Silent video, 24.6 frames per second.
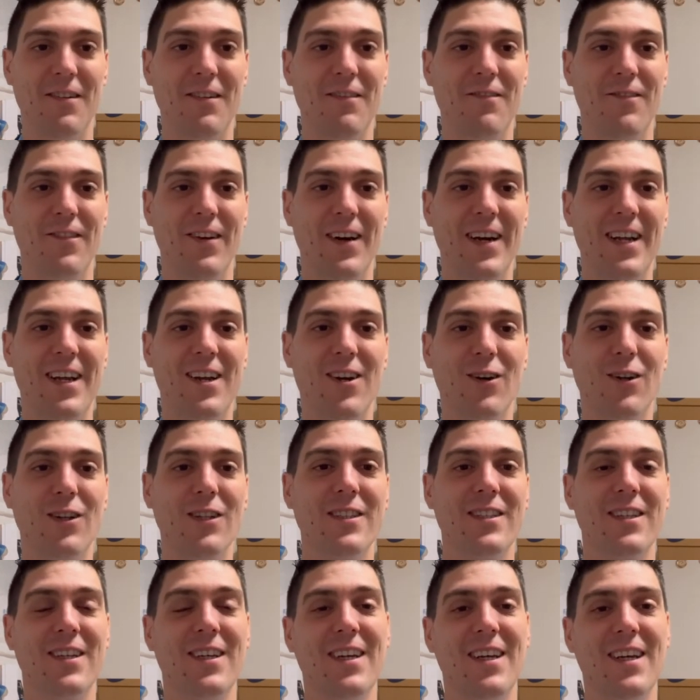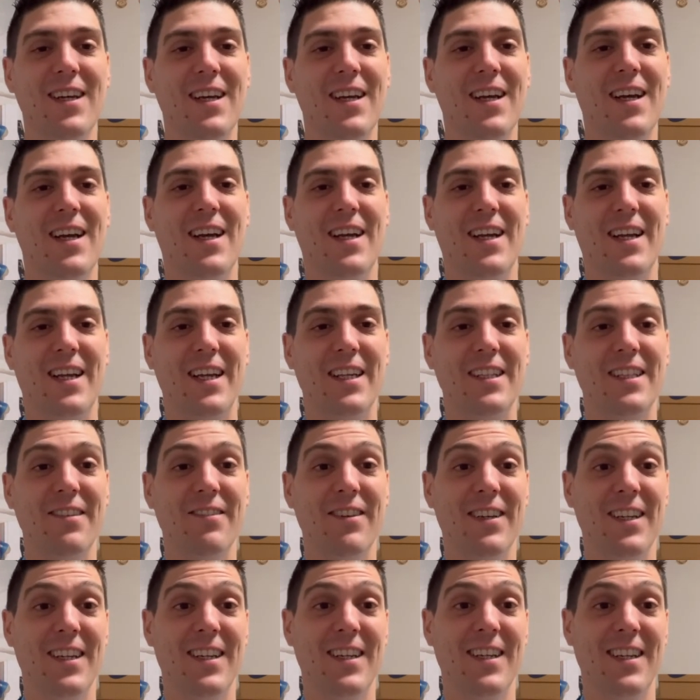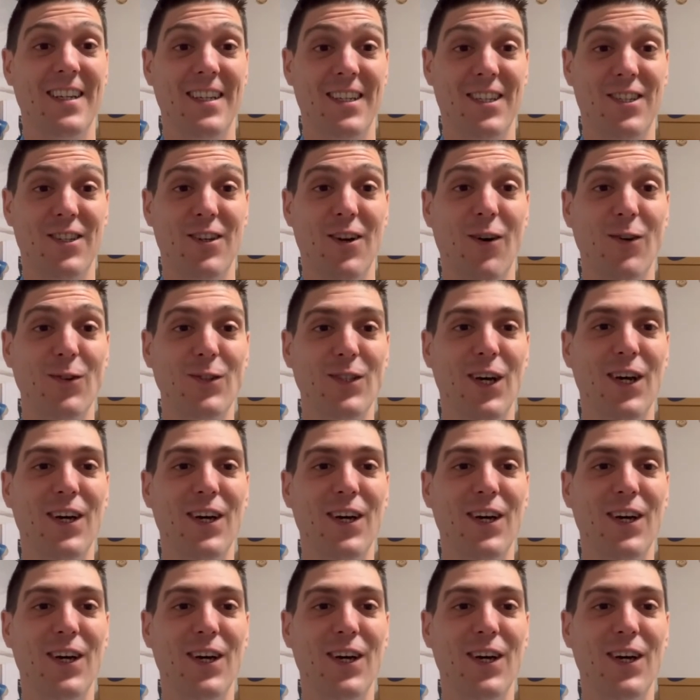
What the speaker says: very cold. It even snowed